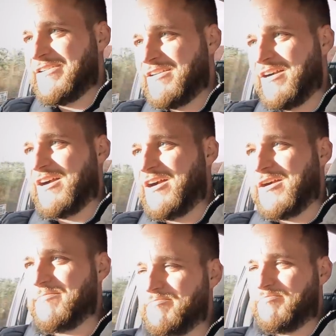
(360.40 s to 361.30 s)

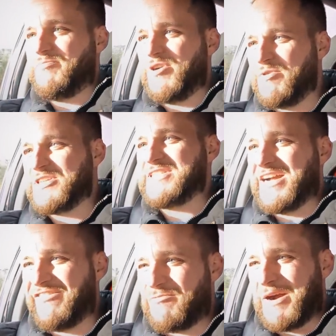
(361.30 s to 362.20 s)
By
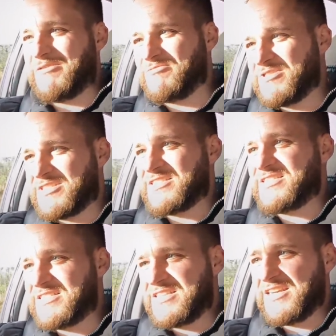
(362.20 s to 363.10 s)
myself,
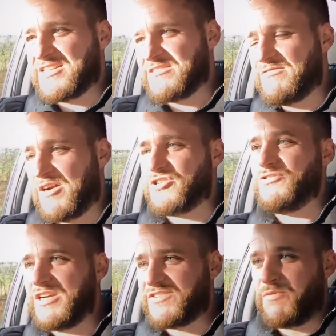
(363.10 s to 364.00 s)
about
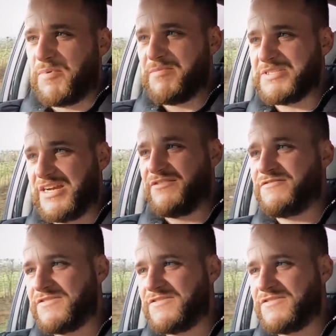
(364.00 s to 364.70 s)
2 years by myself.